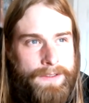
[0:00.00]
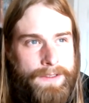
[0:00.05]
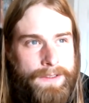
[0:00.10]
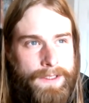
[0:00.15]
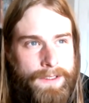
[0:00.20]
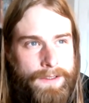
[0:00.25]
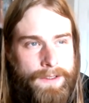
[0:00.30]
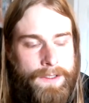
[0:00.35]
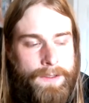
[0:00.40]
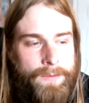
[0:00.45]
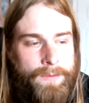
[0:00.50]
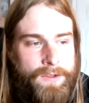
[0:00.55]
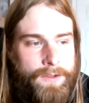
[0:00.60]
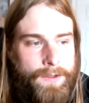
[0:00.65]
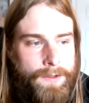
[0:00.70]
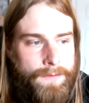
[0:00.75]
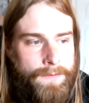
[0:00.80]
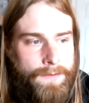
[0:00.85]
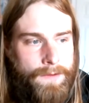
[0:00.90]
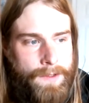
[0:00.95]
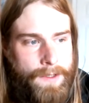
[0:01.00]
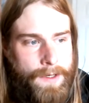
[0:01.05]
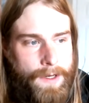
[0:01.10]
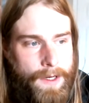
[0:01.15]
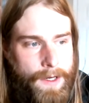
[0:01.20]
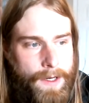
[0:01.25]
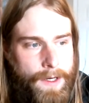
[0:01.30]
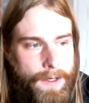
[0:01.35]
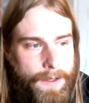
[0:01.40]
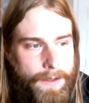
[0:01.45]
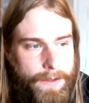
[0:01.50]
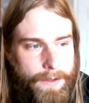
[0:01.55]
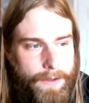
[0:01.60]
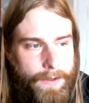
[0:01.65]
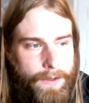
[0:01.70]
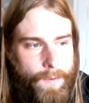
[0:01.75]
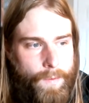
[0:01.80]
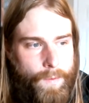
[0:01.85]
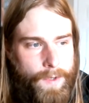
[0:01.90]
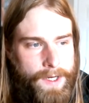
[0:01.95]
it's like the observer
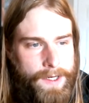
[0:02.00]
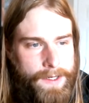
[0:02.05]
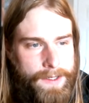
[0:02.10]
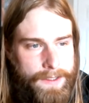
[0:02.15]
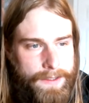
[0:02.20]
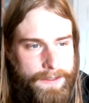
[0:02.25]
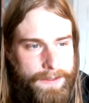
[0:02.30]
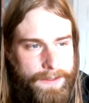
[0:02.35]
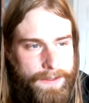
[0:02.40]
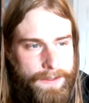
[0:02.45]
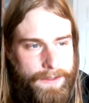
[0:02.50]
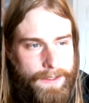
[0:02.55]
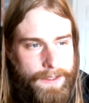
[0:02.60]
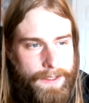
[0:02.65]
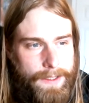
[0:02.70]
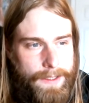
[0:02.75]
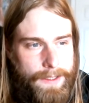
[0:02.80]
or the witness